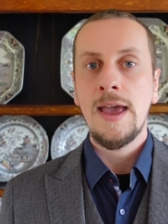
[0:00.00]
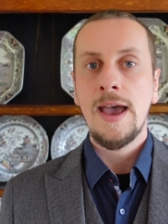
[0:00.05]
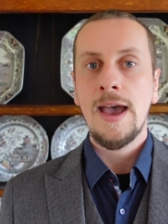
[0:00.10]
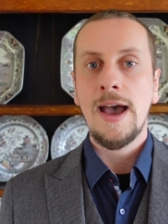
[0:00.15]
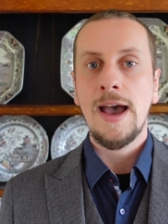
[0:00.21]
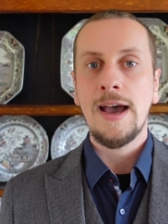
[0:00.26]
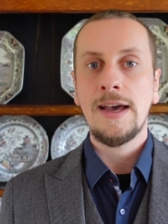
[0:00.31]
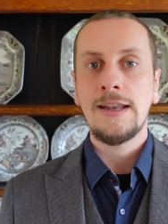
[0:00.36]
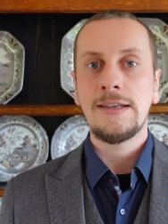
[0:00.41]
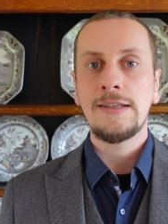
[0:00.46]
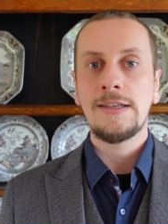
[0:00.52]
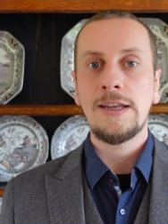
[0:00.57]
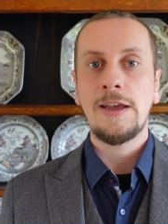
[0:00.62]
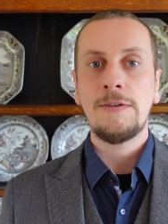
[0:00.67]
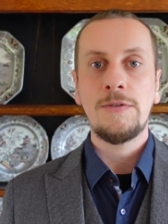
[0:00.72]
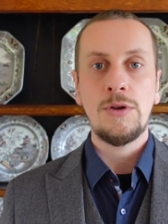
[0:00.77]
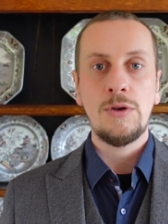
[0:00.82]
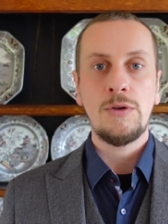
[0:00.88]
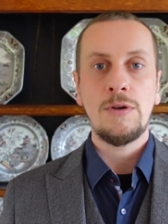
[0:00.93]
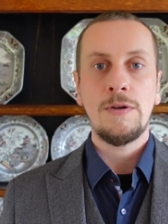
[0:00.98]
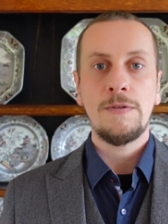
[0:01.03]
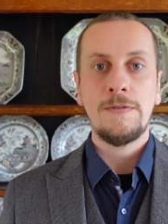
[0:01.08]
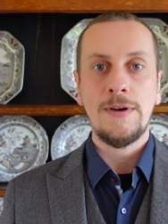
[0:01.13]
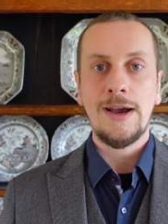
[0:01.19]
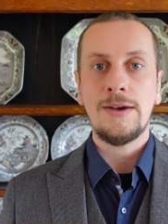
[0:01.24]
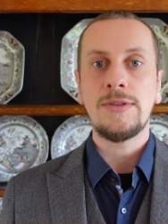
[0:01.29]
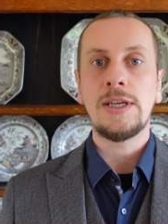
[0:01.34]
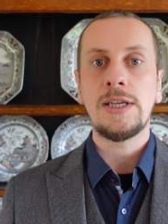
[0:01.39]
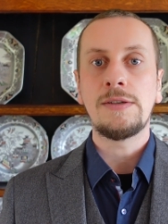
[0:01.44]
And if you
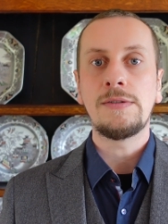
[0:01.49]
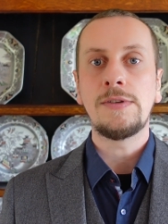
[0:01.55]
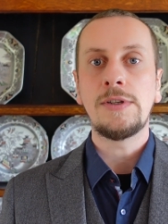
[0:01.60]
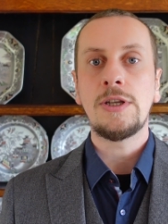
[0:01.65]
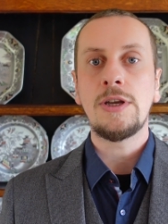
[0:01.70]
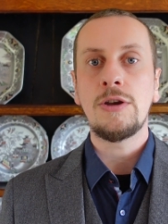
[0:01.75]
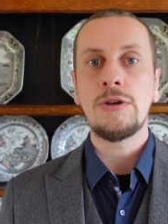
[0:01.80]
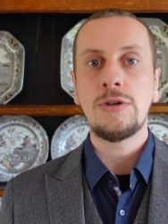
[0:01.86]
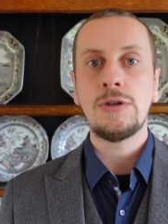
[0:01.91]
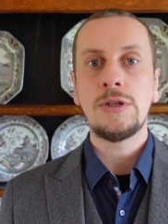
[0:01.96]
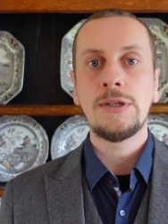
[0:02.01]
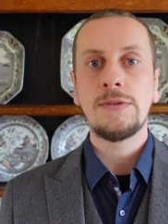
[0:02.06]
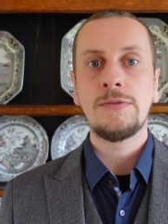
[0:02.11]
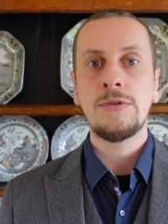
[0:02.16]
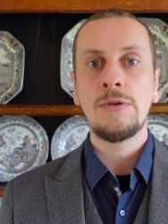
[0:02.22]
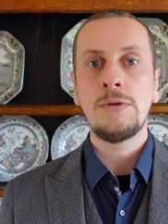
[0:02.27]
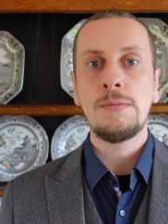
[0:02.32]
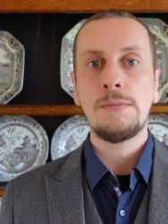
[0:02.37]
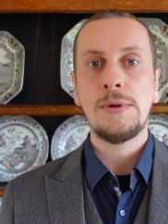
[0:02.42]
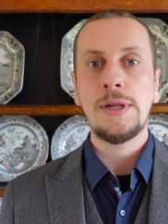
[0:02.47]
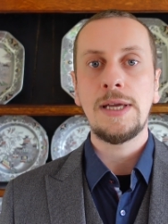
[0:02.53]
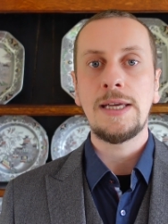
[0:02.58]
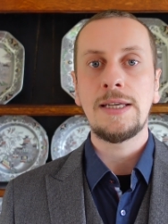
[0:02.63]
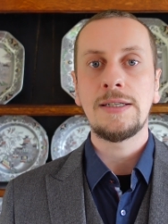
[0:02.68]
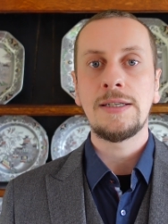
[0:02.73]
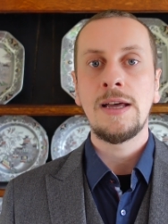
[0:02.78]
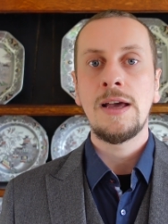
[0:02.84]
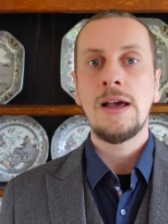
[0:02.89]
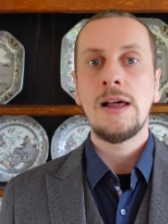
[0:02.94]
found this video useful,
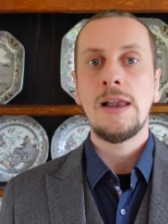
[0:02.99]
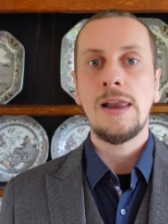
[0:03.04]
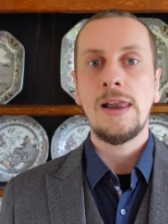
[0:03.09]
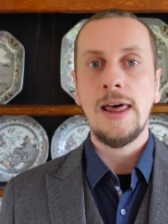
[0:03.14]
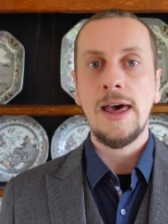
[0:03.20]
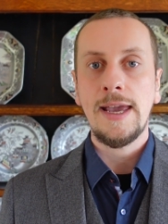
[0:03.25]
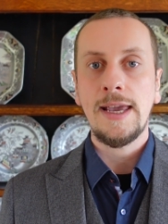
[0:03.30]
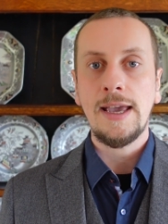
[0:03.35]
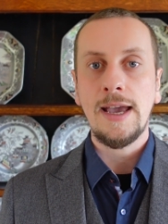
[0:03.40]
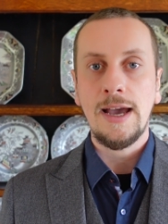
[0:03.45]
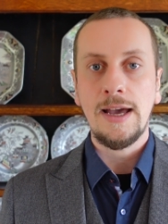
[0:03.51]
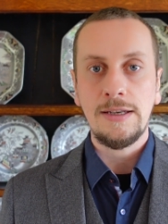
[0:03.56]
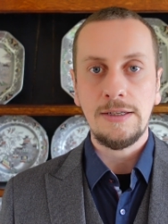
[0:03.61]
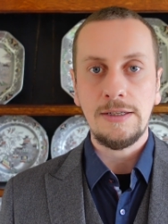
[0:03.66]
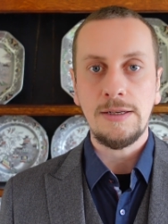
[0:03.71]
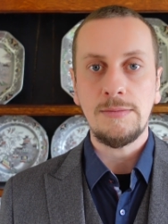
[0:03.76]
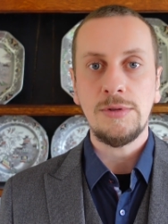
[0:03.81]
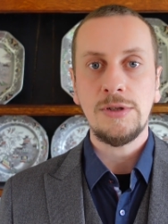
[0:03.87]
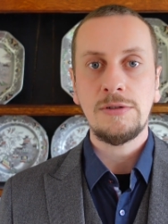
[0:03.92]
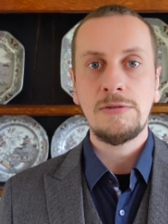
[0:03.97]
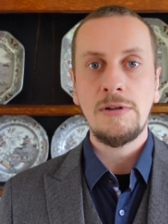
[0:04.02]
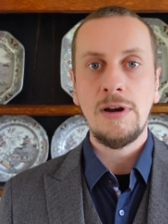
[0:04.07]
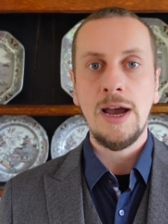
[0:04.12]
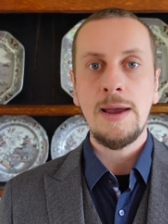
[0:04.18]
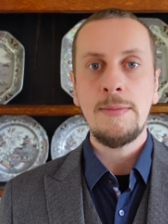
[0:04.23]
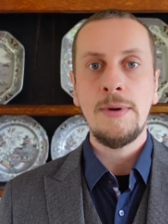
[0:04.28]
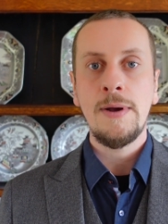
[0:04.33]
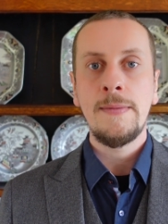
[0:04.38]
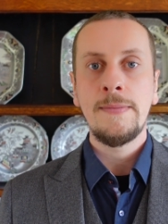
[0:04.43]
please like and
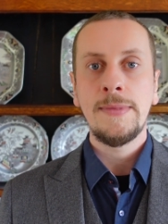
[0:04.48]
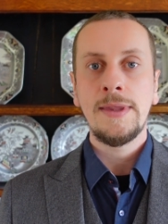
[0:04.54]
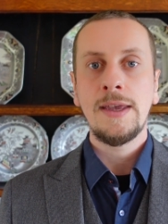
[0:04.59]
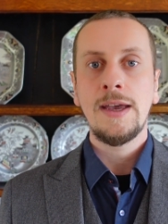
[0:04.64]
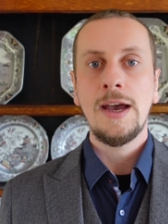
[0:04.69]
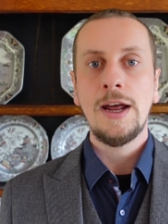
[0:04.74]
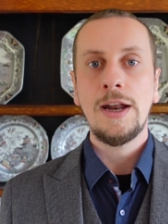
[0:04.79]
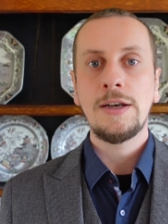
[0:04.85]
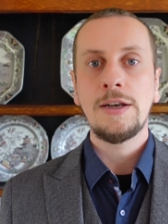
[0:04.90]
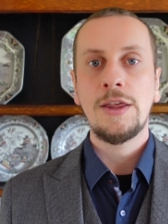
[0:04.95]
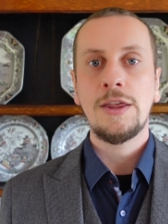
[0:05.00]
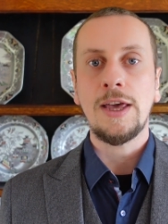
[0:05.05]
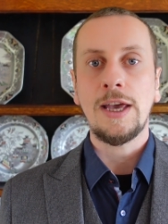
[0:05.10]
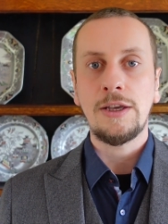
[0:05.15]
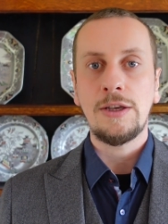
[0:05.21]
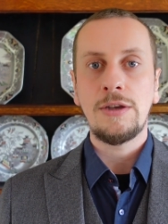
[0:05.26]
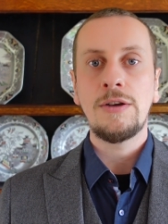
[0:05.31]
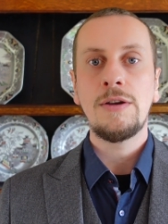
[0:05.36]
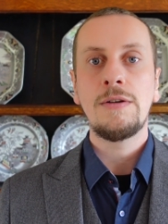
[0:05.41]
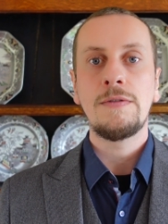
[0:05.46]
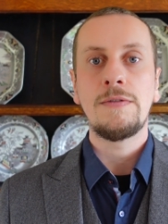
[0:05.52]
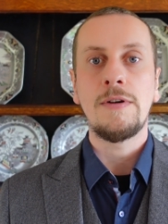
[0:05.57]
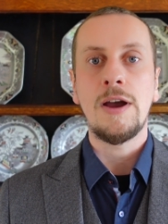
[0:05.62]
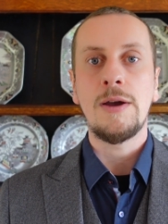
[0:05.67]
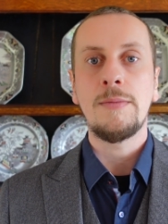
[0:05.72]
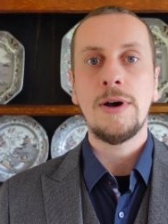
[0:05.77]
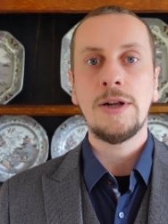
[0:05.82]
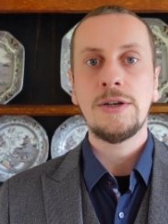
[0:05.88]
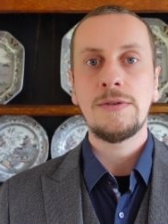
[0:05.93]
subscribe, and thank you
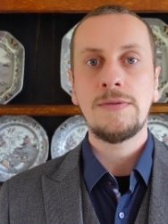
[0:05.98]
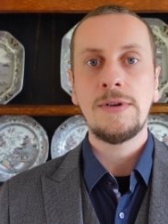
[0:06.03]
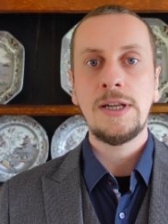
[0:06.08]
very much for